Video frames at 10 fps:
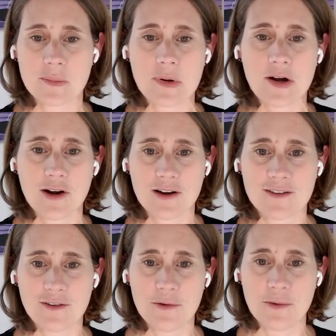apart
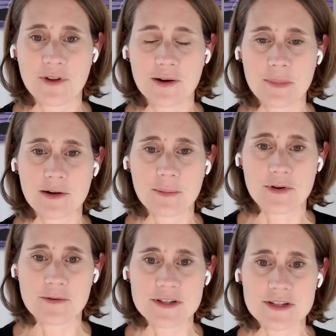to their bare
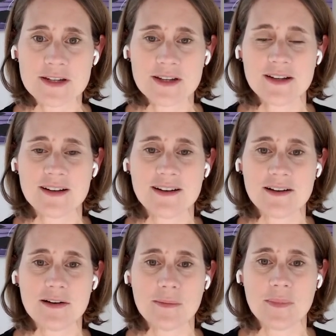bones,
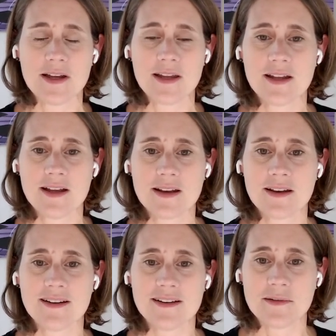and then